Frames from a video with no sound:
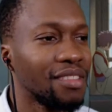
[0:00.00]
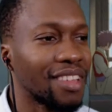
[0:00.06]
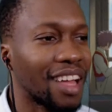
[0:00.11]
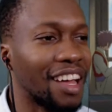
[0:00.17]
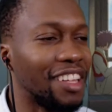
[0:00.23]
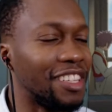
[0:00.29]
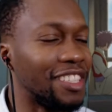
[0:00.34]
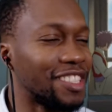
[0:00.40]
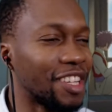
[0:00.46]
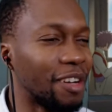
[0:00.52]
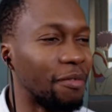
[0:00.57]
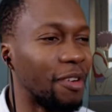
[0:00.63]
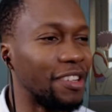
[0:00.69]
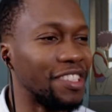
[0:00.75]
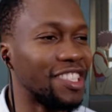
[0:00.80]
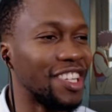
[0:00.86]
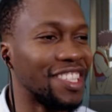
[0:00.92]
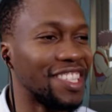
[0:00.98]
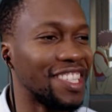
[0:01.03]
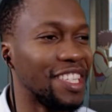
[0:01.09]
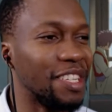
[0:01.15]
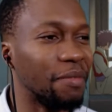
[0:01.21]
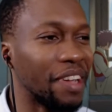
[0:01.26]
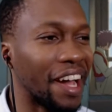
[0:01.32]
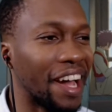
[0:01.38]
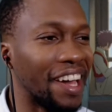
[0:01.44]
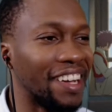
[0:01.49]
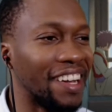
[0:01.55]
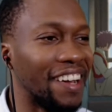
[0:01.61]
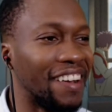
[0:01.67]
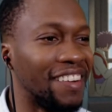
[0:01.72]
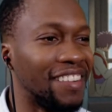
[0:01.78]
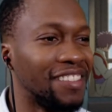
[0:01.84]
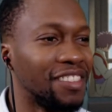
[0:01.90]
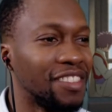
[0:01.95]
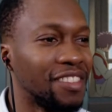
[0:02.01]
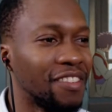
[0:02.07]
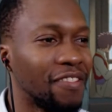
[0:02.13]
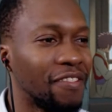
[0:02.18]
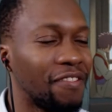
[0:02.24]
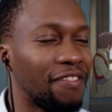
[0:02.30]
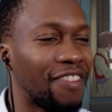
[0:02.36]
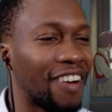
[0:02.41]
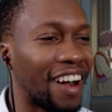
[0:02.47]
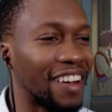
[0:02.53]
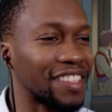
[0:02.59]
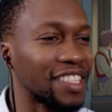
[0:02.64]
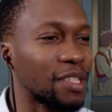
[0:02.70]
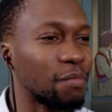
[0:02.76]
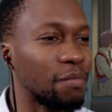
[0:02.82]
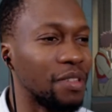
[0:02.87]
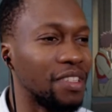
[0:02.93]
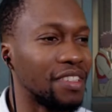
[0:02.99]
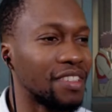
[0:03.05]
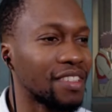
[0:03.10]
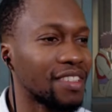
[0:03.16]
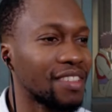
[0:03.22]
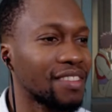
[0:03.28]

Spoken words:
I don't know, some words just seem kinda fast paced.